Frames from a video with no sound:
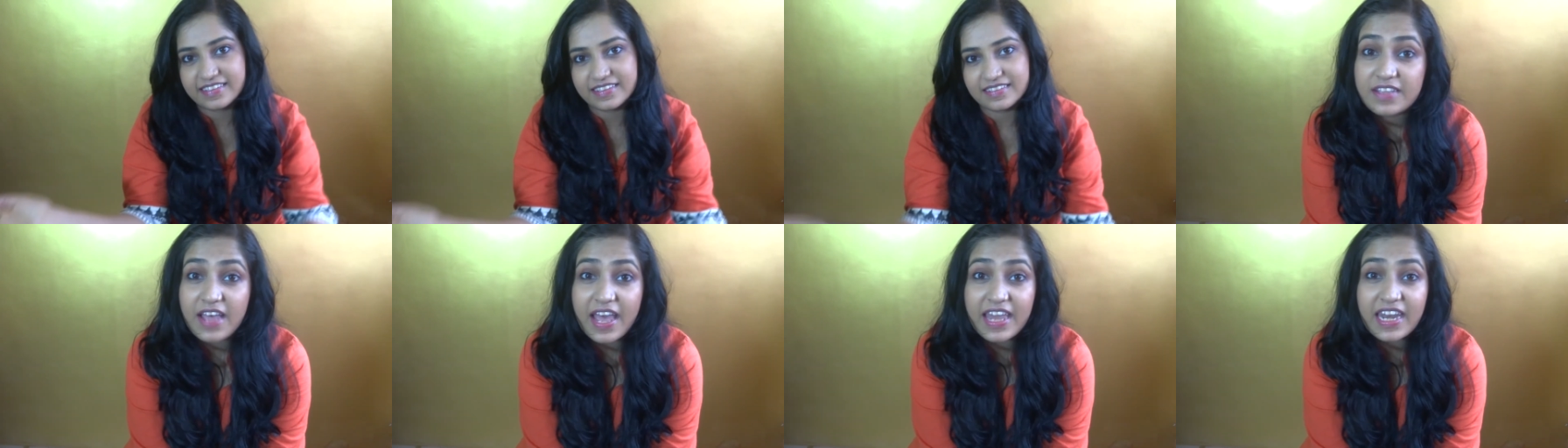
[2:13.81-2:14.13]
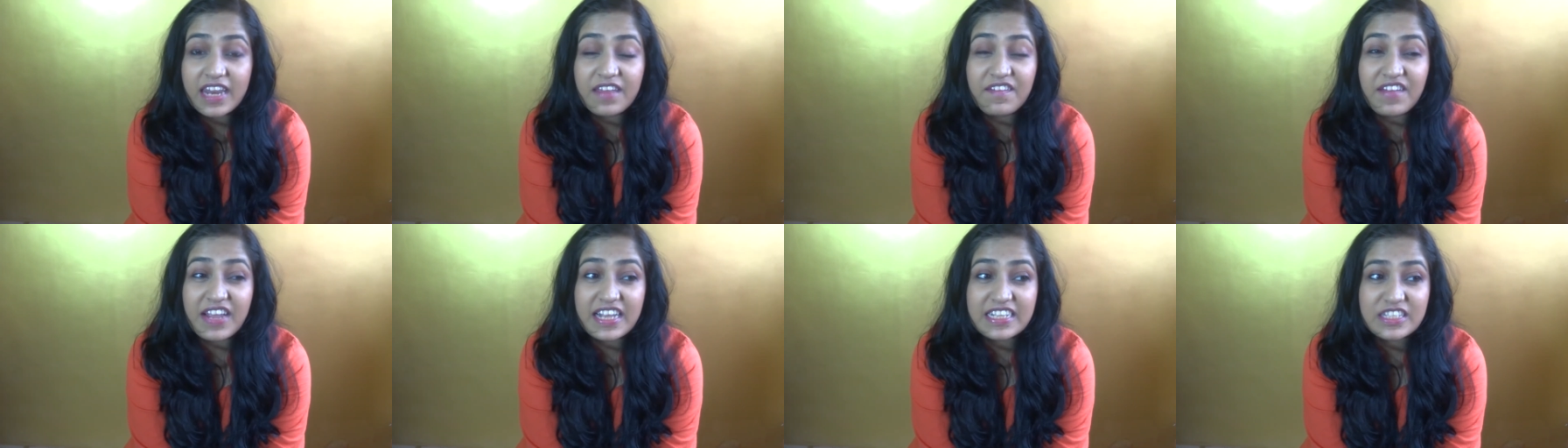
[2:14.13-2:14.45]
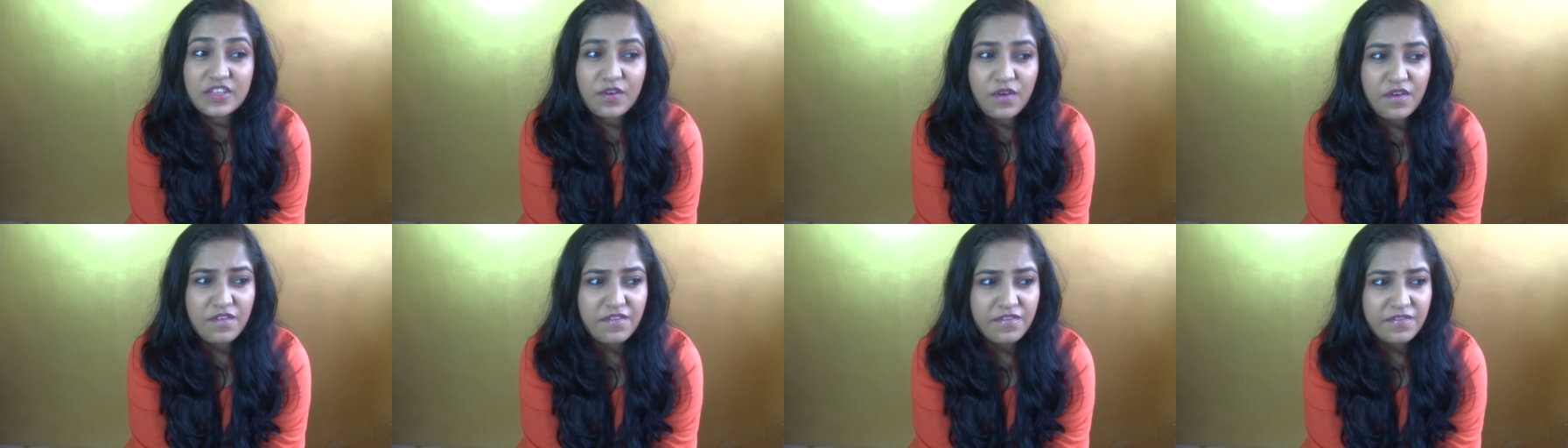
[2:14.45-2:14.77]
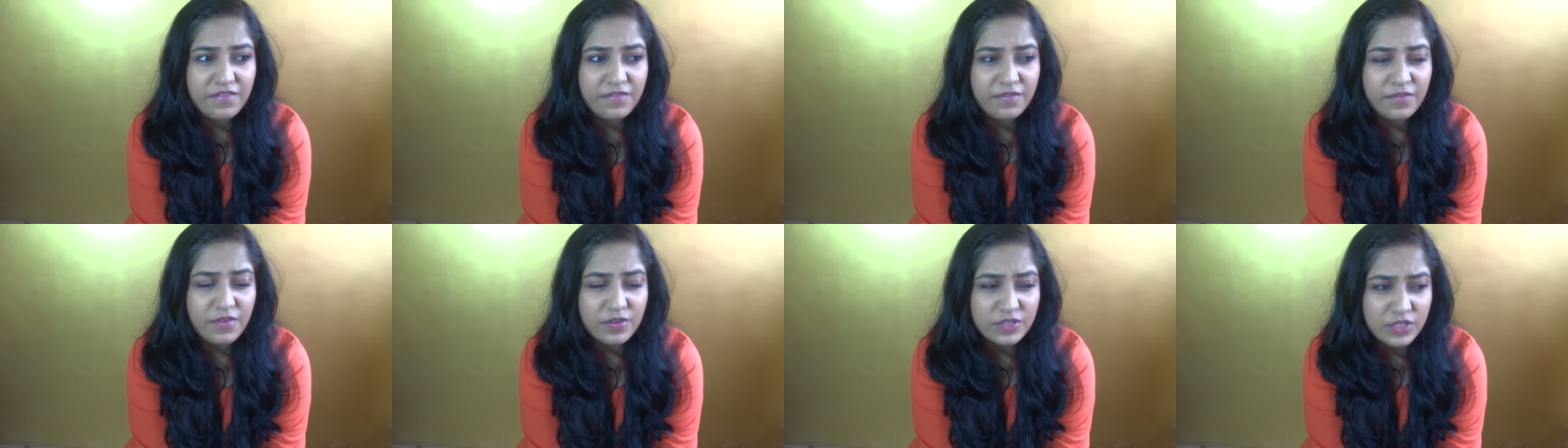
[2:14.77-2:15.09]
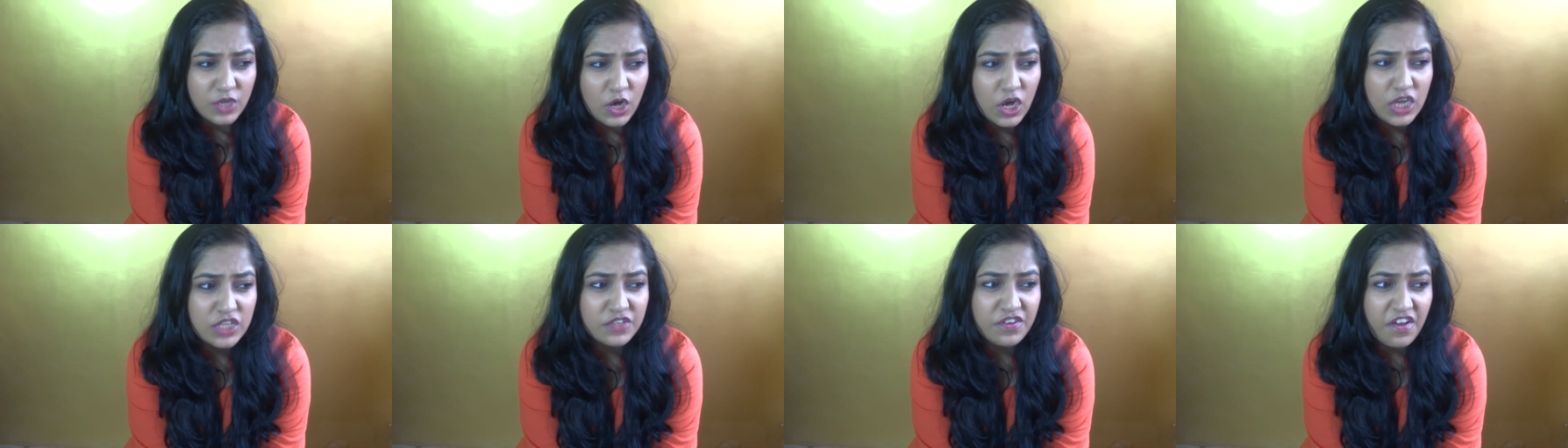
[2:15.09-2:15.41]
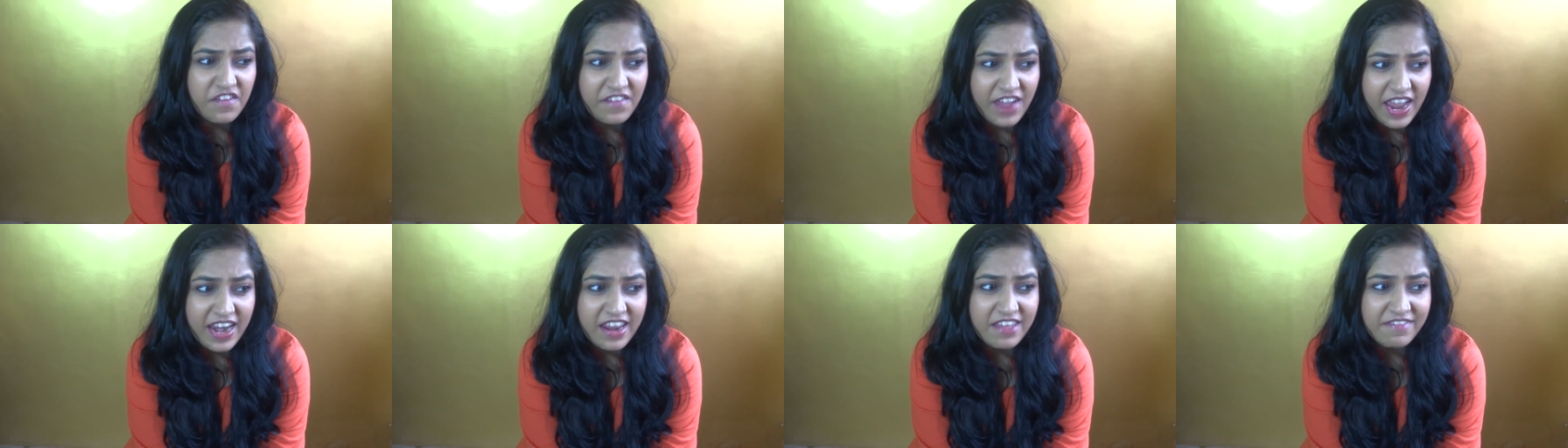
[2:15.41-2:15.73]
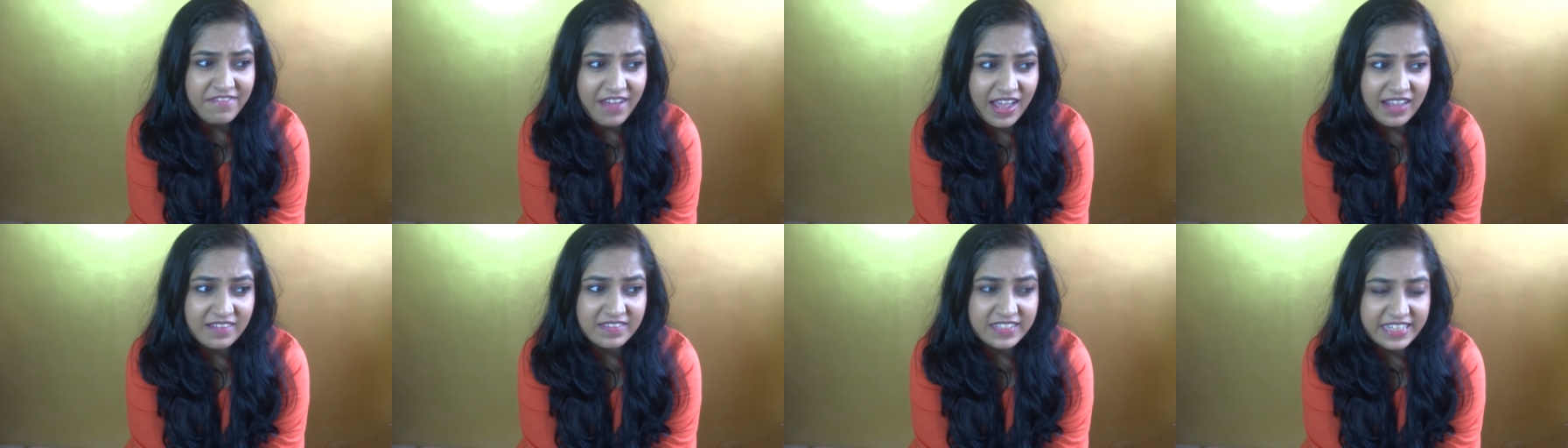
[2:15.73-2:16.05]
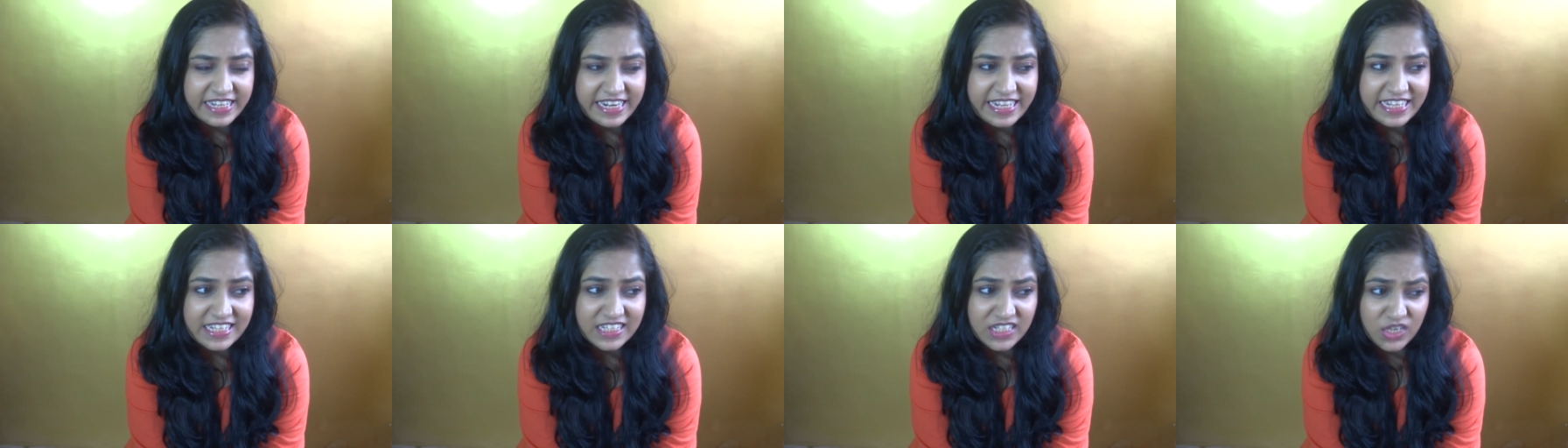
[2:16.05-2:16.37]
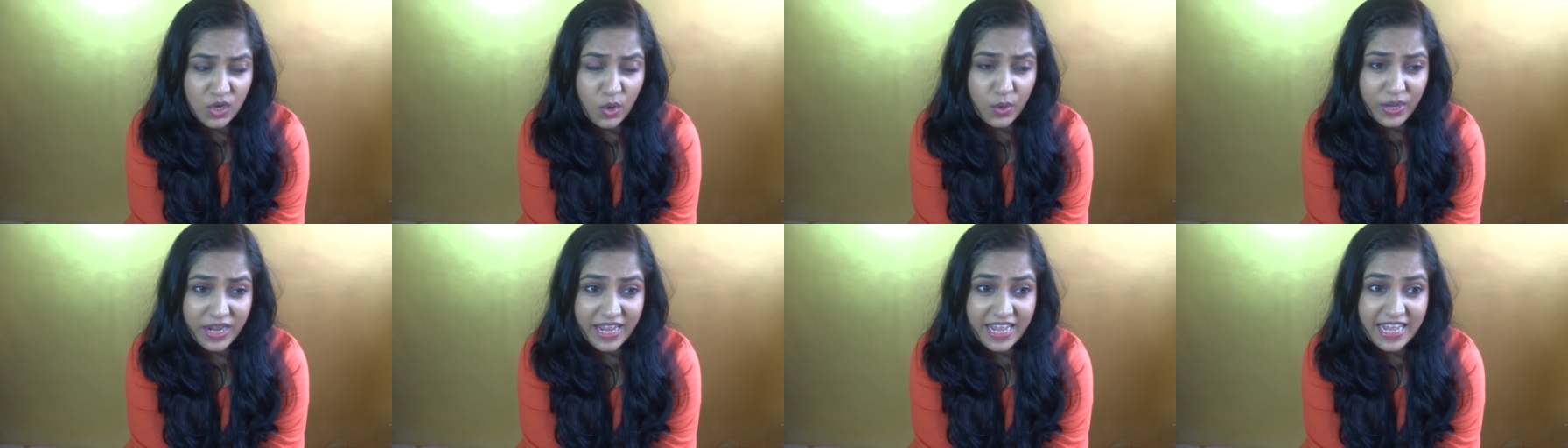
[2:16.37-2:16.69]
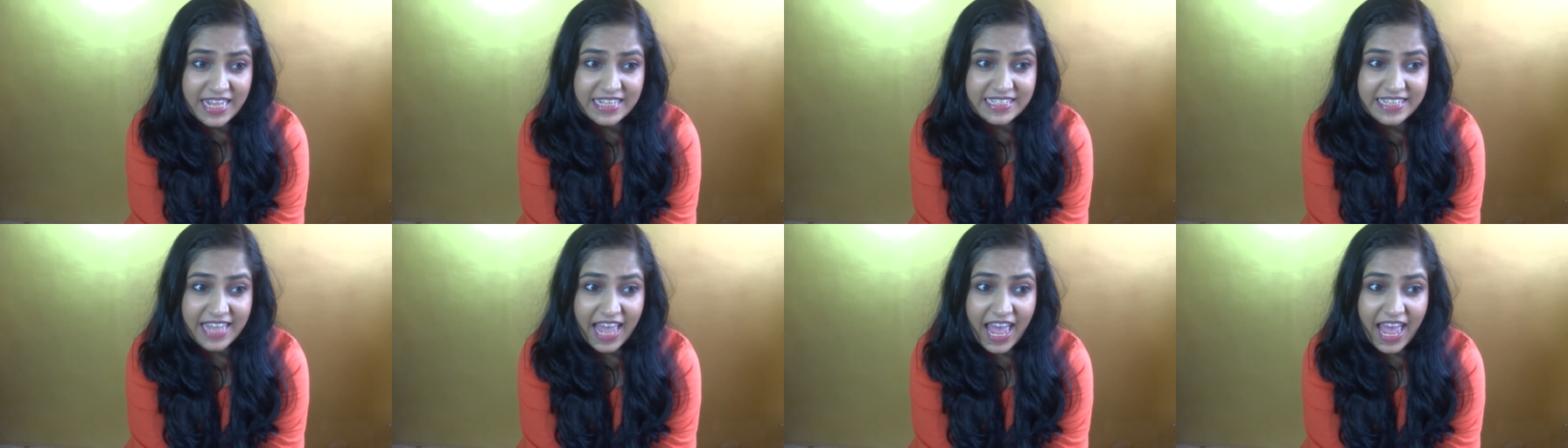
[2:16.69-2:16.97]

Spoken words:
So anyways, those were very 5 silly stories.